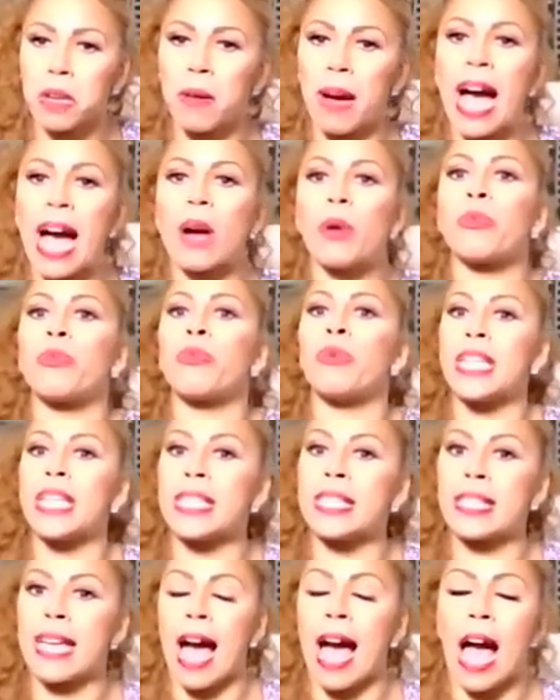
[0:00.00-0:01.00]
at
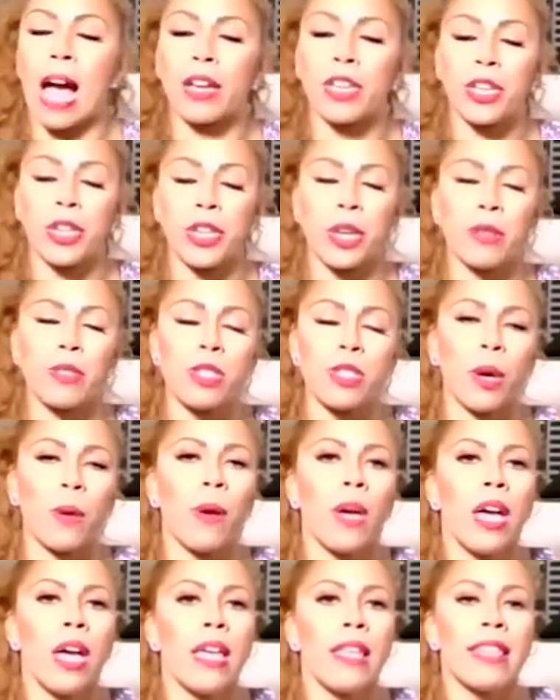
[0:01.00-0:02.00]
risk at, so
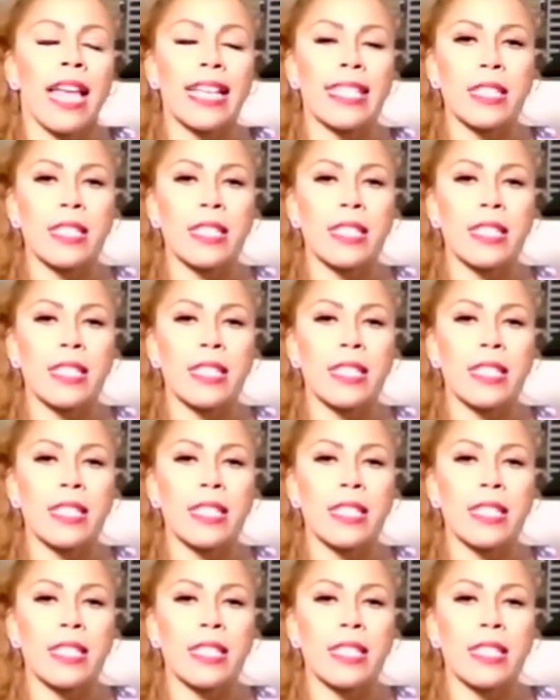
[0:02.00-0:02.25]
that's